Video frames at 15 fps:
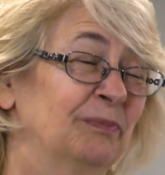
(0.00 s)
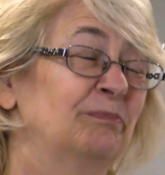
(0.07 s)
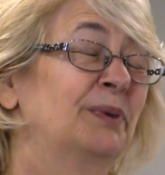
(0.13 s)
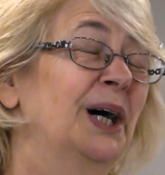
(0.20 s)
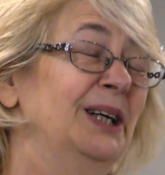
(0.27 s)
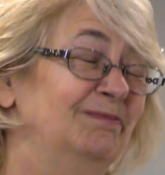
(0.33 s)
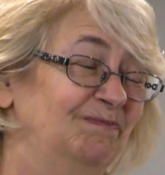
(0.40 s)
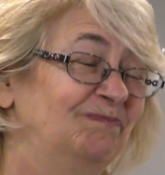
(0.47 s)

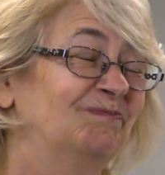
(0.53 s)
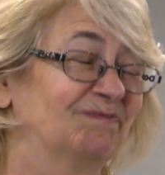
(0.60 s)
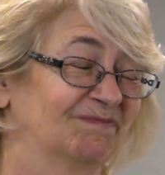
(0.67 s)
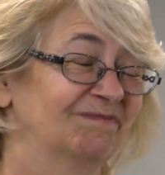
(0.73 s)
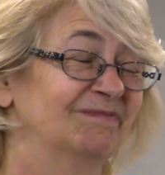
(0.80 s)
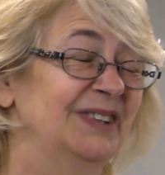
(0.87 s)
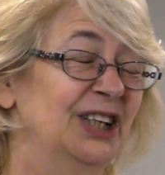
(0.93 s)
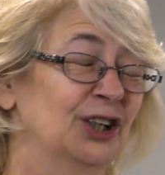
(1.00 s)
but
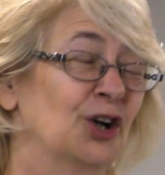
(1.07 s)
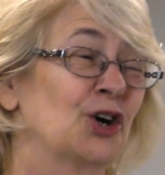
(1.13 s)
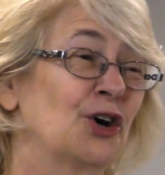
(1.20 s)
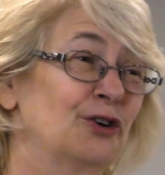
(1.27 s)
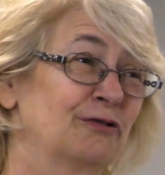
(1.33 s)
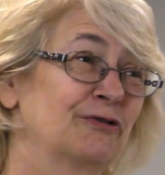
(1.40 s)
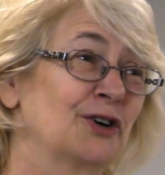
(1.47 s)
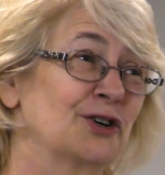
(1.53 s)
It'll
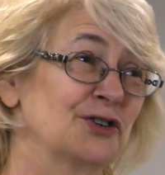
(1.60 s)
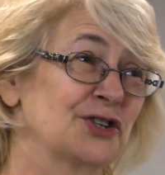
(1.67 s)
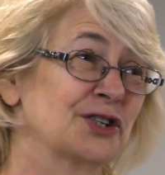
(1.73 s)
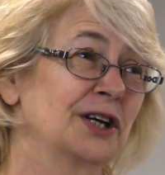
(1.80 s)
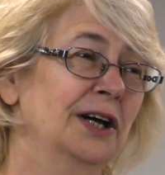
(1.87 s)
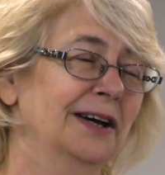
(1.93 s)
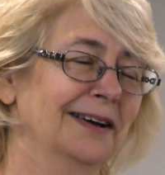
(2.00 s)
hurt first.